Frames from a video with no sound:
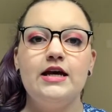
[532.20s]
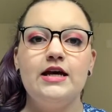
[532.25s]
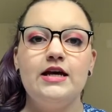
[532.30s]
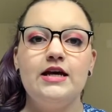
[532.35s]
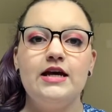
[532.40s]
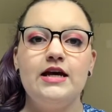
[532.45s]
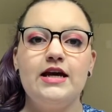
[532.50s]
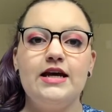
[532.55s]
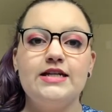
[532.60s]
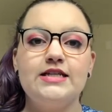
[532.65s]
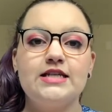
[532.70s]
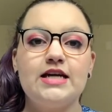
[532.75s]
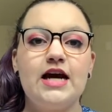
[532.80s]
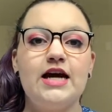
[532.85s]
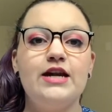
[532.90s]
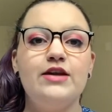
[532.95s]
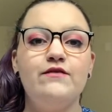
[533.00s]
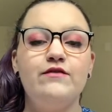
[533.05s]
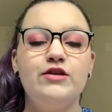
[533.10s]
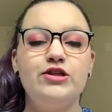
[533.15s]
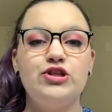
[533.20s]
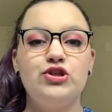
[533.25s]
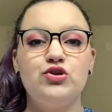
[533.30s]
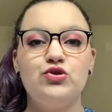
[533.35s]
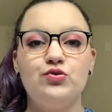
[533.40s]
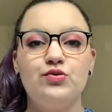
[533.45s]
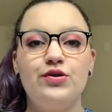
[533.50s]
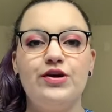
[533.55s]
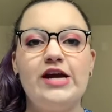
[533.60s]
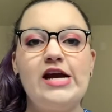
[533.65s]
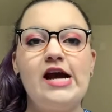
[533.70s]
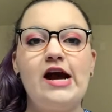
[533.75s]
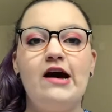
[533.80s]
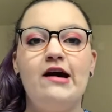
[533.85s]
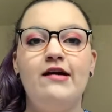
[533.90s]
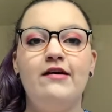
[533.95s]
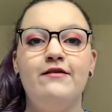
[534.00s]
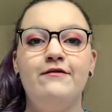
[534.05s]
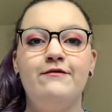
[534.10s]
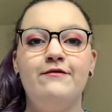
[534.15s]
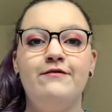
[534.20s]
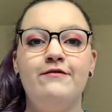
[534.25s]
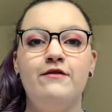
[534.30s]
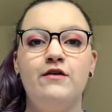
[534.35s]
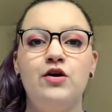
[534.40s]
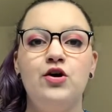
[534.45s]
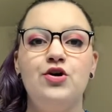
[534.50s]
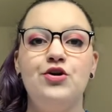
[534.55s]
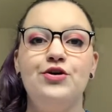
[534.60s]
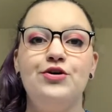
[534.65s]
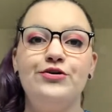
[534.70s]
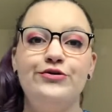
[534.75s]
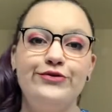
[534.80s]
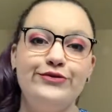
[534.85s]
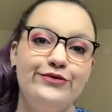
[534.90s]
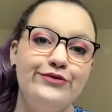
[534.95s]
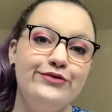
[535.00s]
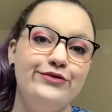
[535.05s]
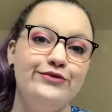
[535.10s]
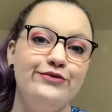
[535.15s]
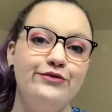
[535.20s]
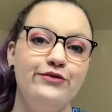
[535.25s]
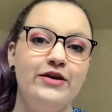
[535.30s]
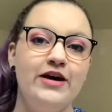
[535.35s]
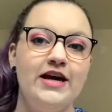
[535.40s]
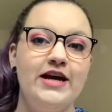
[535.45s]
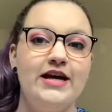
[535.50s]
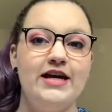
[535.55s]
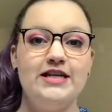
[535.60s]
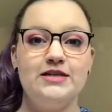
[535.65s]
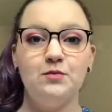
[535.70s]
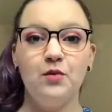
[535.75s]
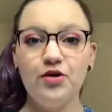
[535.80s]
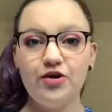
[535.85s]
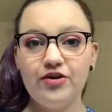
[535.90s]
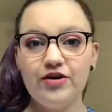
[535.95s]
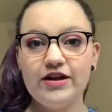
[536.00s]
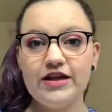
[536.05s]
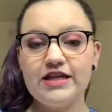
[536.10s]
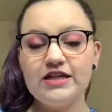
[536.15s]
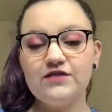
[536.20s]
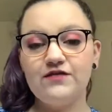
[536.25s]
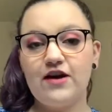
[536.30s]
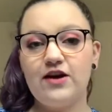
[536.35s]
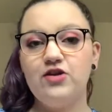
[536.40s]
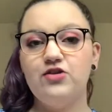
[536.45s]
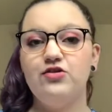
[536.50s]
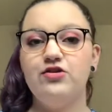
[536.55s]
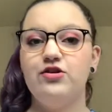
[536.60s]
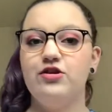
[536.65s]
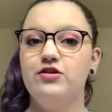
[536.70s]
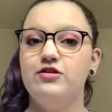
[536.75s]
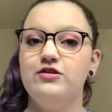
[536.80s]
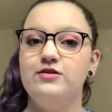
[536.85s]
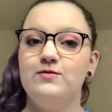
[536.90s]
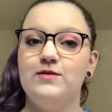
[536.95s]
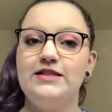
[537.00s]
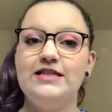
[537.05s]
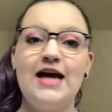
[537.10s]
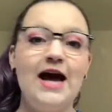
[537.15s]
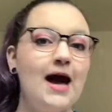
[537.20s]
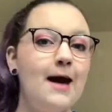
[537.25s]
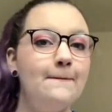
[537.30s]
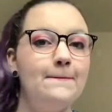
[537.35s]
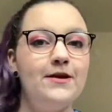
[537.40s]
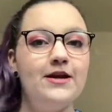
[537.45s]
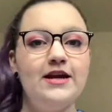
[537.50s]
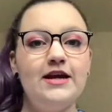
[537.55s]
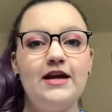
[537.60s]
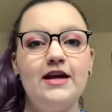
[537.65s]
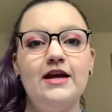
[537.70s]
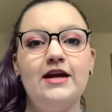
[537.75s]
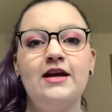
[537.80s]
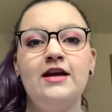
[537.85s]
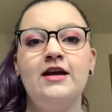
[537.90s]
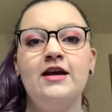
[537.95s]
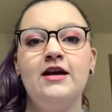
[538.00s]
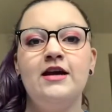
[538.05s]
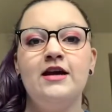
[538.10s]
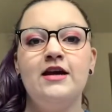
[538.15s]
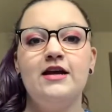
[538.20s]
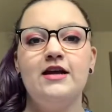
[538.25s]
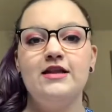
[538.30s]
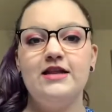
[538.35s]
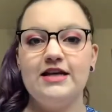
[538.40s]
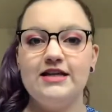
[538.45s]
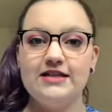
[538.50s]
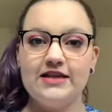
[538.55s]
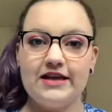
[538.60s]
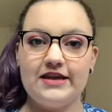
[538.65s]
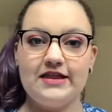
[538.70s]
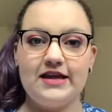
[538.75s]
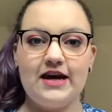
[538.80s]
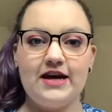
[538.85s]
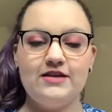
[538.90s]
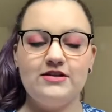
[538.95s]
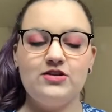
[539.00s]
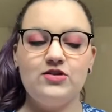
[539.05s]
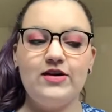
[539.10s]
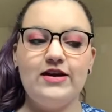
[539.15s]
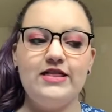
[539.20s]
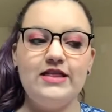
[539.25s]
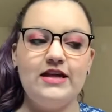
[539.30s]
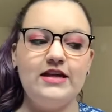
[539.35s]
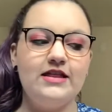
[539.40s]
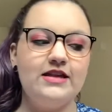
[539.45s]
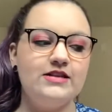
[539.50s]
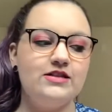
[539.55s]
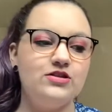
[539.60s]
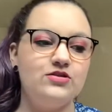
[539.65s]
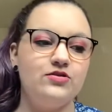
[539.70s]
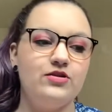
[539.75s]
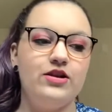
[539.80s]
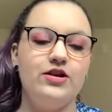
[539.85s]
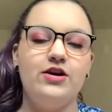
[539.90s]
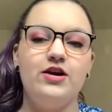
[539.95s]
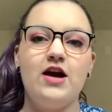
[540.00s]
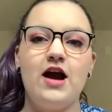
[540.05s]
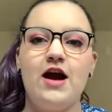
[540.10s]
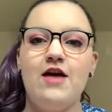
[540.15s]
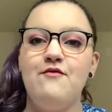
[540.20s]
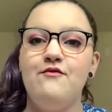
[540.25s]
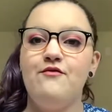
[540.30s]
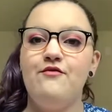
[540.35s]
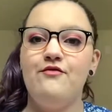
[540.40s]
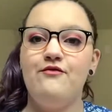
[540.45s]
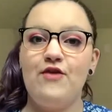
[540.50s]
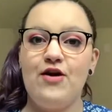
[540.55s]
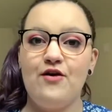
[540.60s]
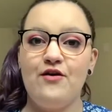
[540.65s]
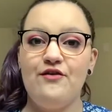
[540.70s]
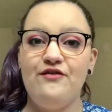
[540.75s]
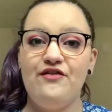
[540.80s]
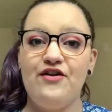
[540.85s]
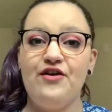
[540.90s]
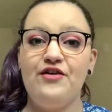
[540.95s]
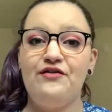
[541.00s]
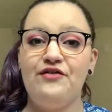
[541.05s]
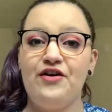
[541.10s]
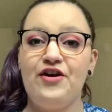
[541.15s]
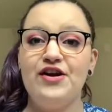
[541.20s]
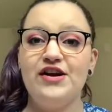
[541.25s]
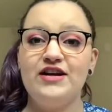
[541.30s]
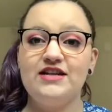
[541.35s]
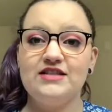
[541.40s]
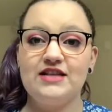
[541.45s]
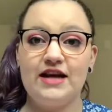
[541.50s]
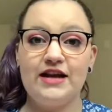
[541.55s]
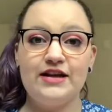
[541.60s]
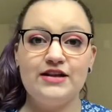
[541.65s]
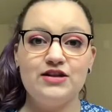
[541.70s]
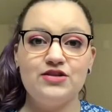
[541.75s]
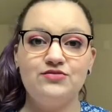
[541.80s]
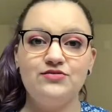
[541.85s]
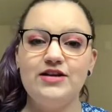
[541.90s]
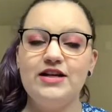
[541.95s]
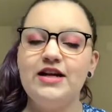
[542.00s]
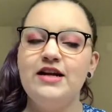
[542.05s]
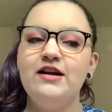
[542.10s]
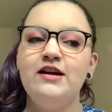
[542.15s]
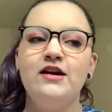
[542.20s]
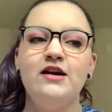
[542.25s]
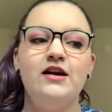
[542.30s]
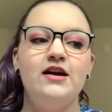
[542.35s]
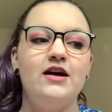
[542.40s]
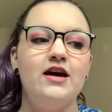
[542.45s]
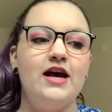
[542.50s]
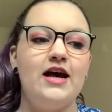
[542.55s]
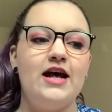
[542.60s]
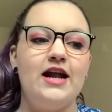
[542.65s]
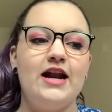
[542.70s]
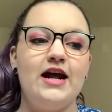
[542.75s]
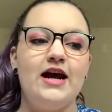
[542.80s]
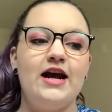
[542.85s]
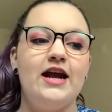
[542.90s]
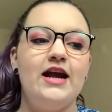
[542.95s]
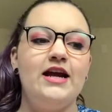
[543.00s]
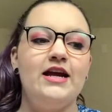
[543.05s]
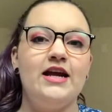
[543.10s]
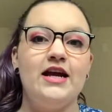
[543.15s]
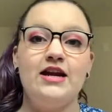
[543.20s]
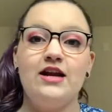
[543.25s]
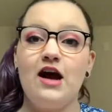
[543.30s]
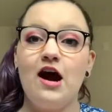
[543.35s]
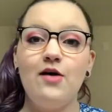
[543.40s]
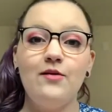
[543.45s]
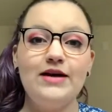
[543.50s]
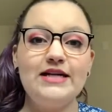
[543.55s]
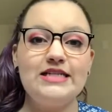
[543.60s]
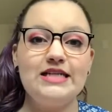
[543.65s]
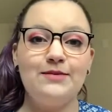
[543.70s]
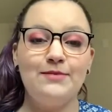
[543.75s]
it's kind of the story of who is murdering these final girls, what's happening, things like that. So I think this thriller, I'm very, very, very excited to read it, and I cannot wait to get my